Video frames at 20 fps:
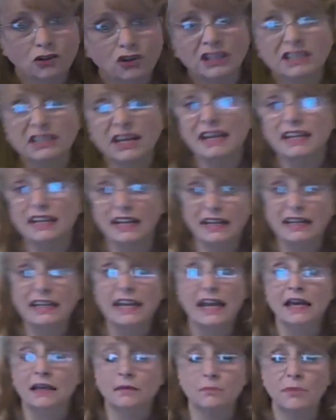you could take it
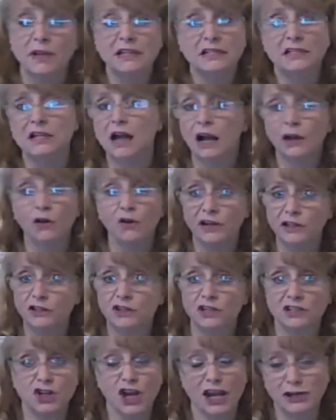again, but it's not going
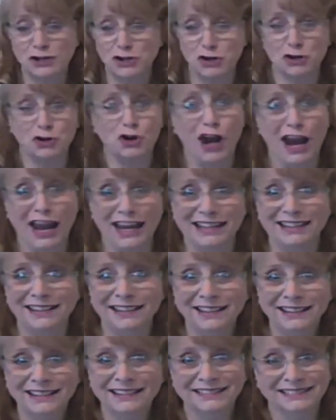to change your grade.
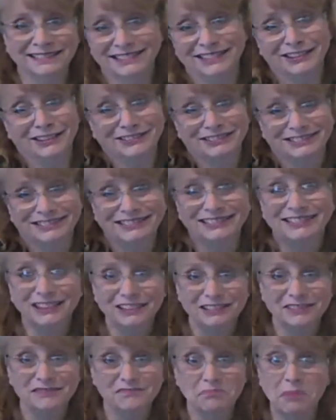
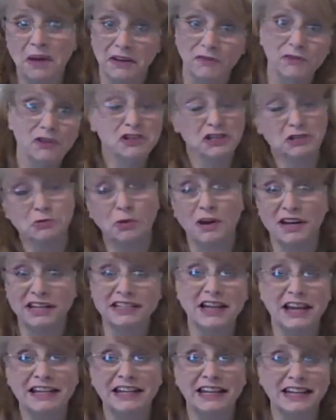But if you just want to
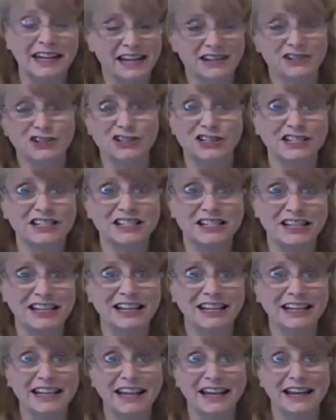take it again, just to see
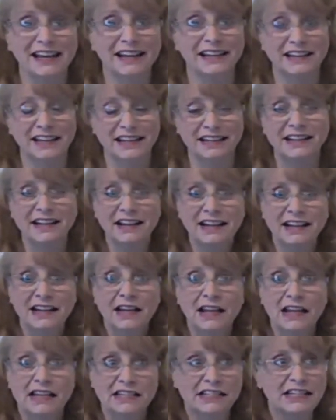it again and
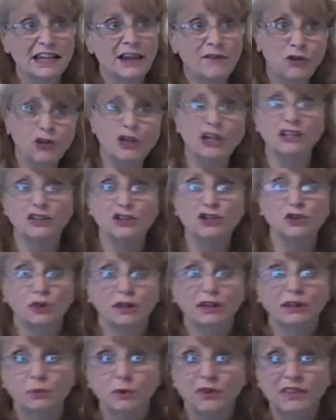see if you can
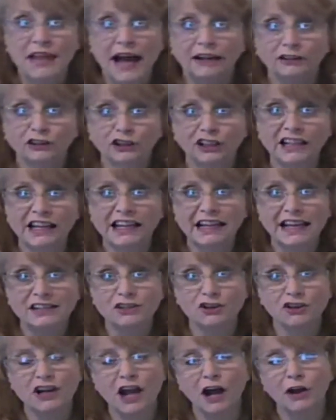do it without looking
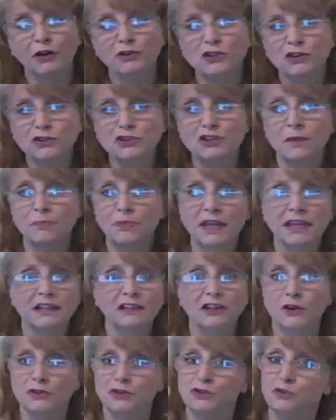at your notes or something,
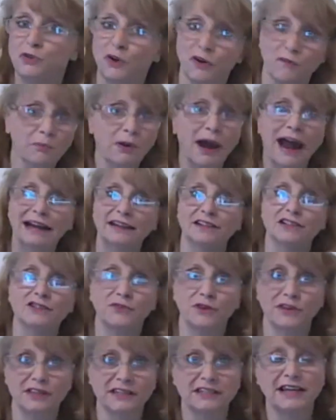you know, sort of
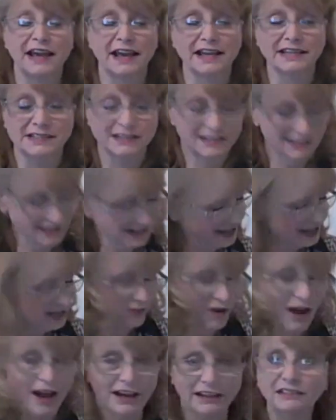practice for the test,
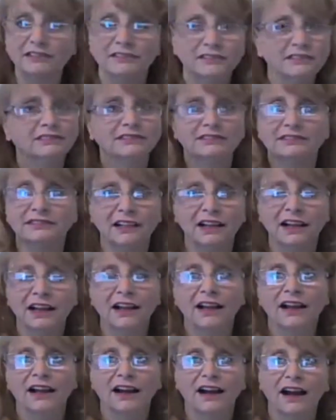that's fine.
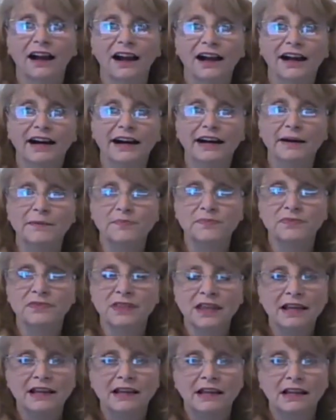
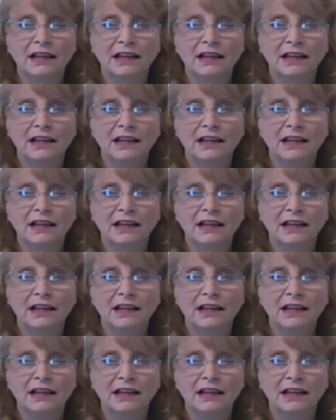Um,